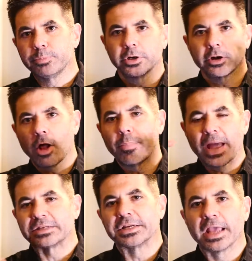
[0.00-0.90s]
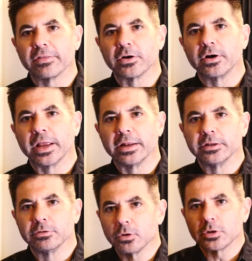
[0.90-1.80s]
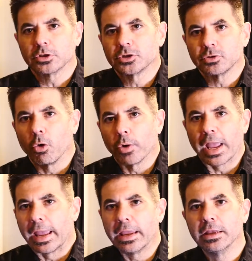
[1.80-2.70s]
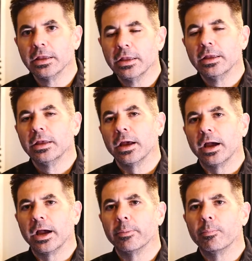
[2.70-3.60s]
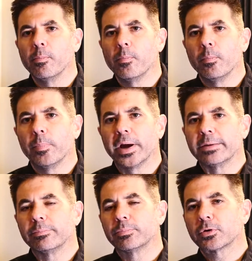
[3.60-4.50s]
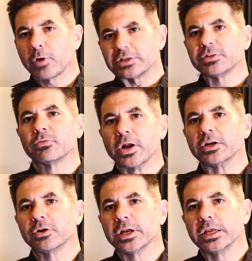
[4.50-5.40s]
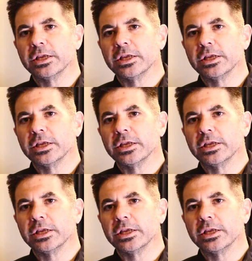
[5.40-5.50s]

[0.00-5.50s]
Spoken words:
put it all back together and it looks okay. But progressive rendering